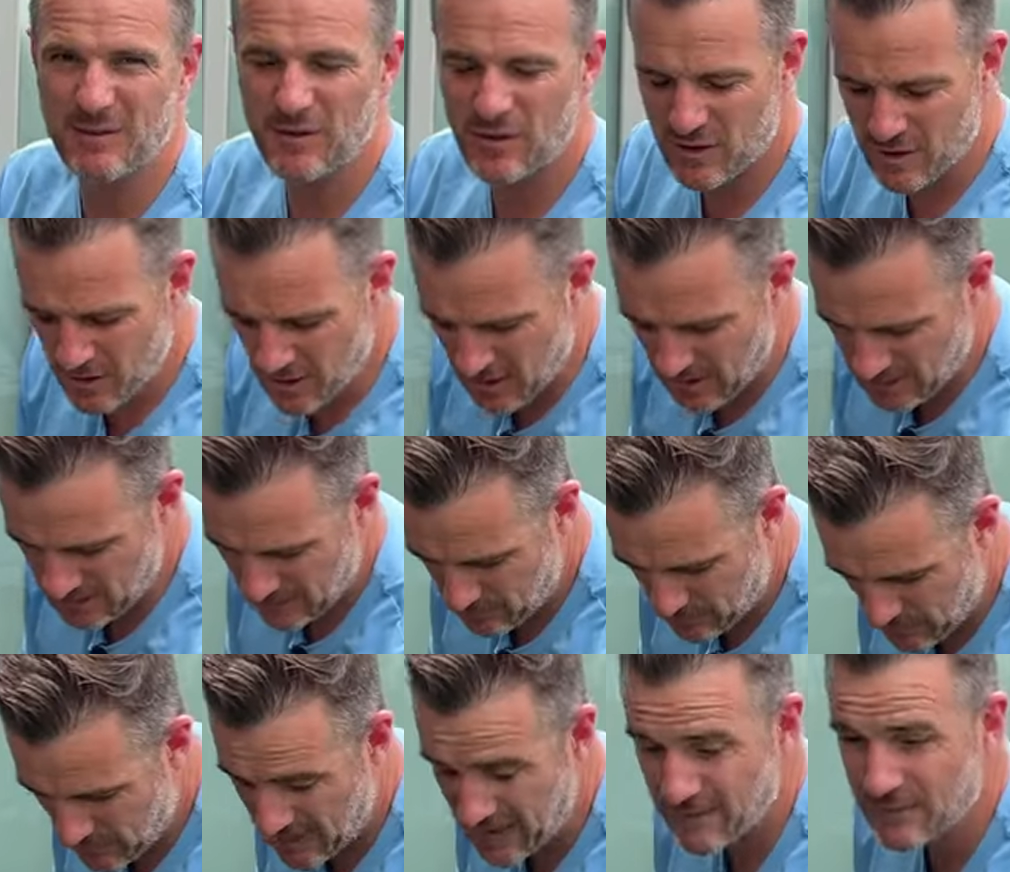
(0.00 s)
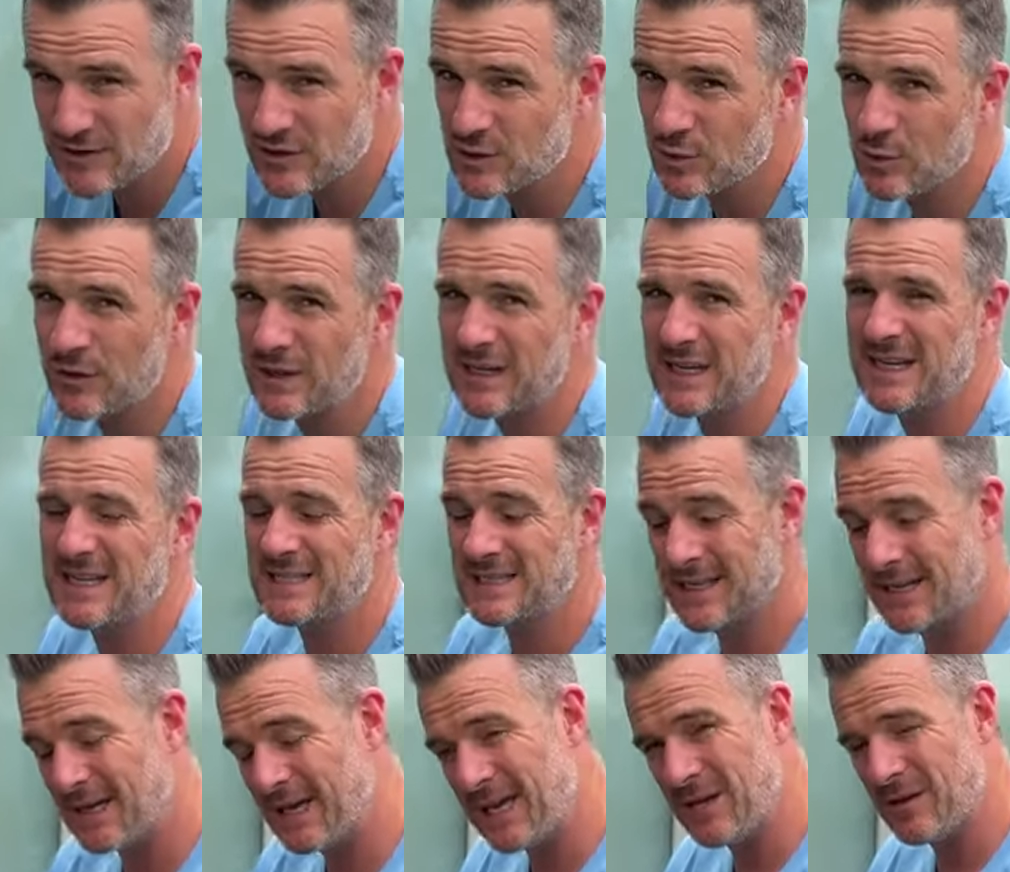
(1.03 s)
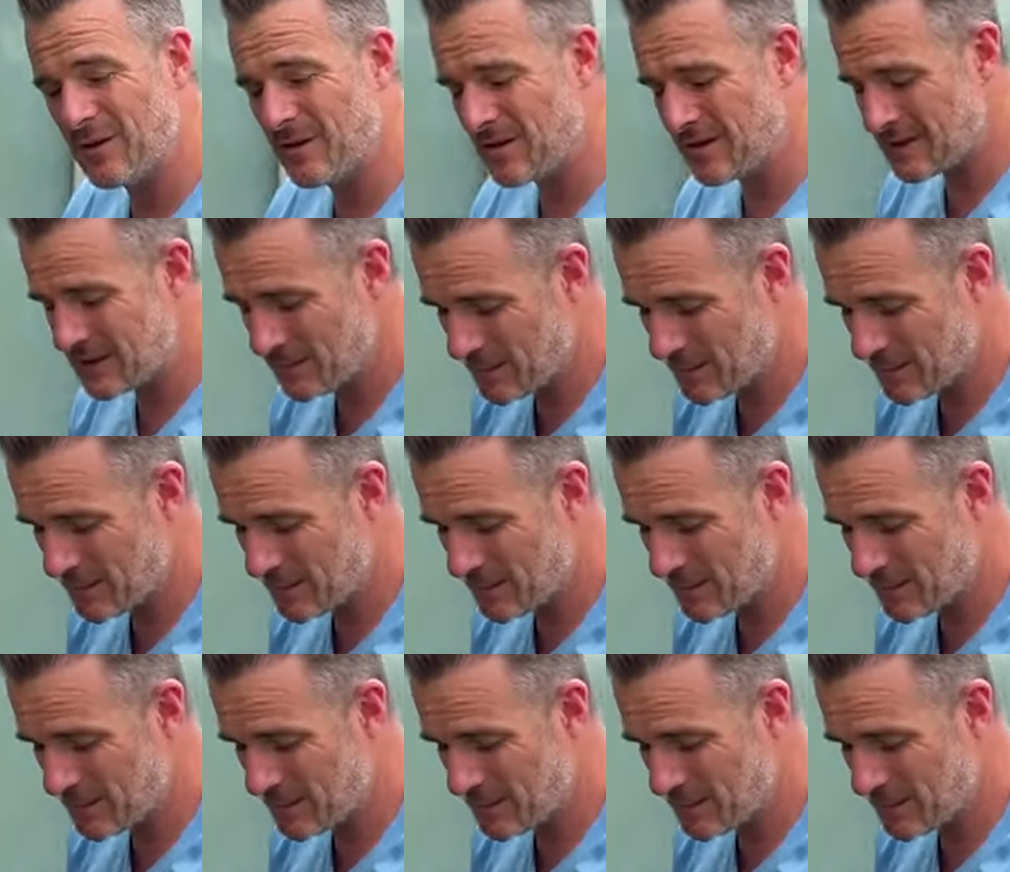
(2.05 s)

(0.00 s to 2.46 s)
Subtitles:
you guys might have sore knees to lean on, so